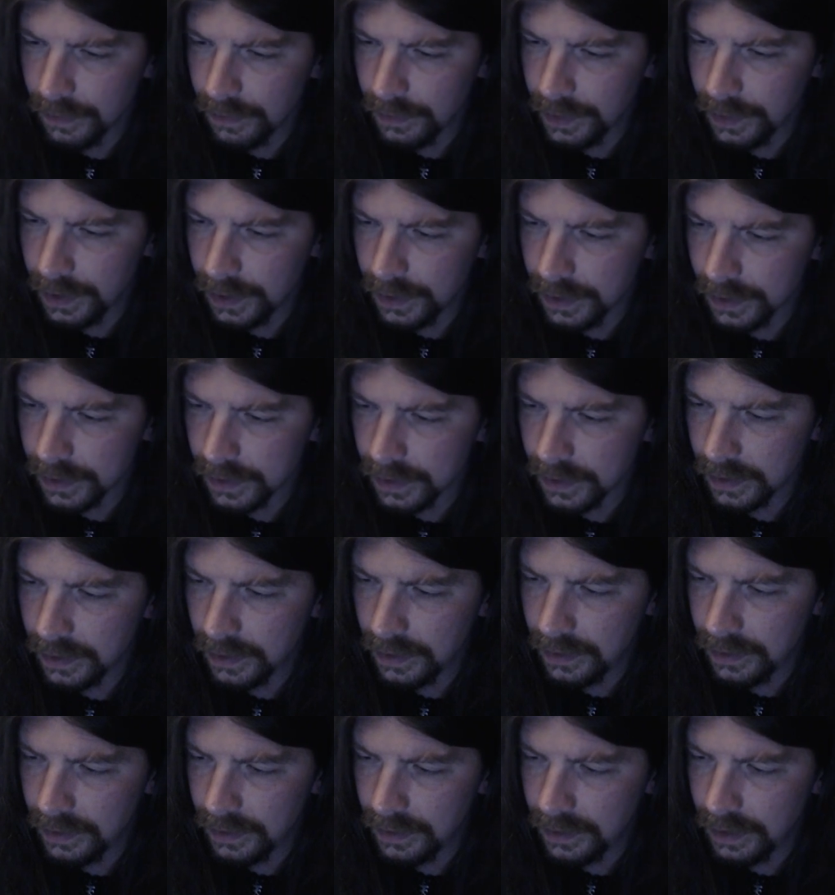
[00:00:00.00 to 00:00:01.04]
Because
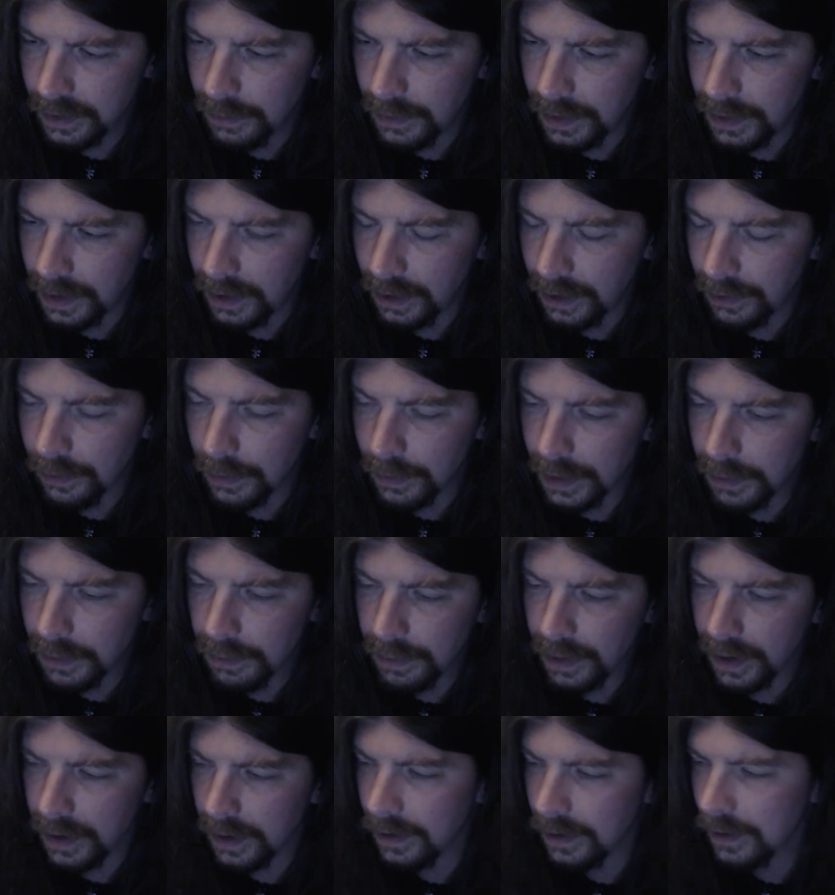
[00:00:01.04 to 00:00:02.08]
they're making everybody
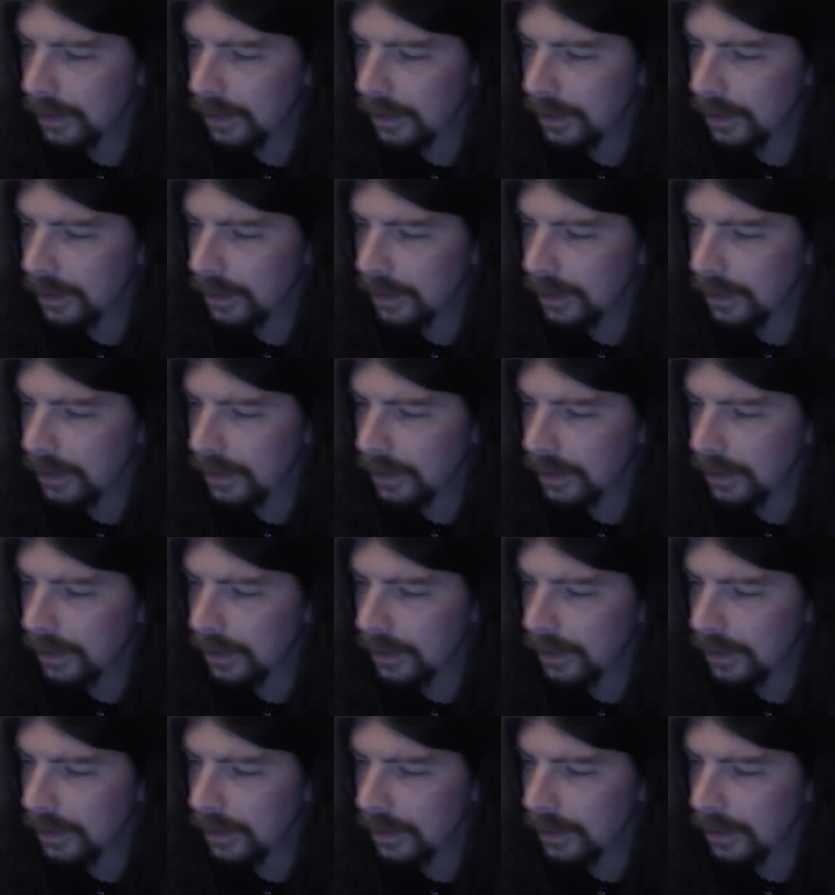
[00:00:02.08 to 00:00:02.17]
pay.